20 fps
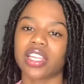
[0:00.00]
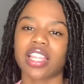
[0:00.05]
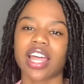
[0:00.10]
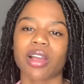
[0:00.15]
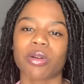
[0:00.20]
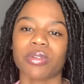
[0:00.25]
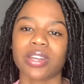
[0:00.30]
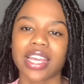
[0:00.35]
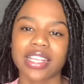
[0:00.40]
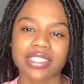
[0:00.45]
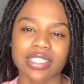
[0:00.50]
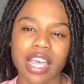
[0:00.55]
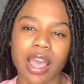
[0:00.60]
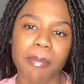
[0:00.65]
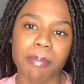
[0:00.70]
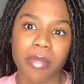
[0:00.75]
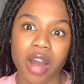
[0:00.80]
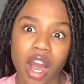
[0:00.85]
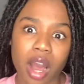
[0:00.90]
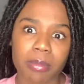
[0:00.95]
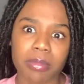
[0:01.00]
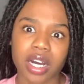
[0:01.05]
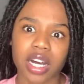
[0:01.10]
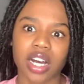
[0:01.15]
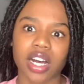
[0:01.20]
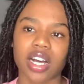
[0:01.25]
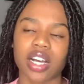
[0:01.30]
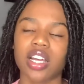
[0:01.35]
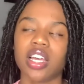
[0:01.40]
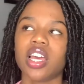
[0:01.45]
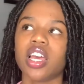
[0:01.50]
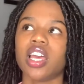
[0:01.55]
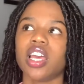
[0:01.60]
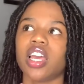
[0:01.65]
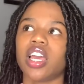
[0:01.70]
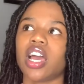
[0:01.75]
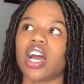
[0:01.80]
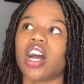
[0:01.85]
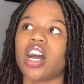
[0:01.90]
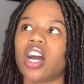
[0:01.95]
Like, when they said mama,
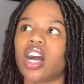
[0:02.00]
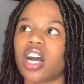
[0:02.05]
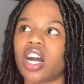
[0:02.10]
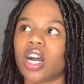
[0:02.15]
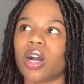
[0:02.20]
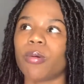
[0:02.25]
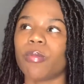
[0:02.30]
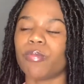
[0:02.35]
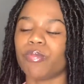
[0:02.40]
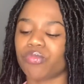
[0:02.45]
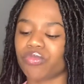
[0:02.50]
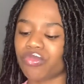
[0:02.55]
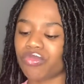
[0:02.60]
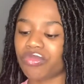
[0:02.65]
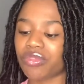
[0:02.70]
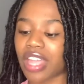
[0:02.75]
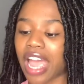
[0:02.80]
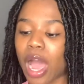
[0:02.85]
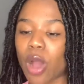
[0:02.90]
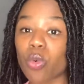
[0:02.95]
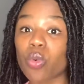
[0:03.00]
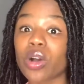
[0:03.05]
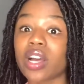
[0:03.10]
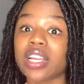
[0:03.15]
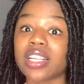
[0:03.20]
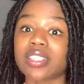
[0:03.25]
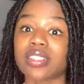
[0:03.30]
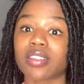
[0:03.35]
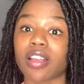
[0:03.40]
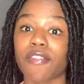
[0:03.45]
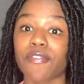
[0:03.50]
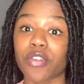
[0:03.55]
that was,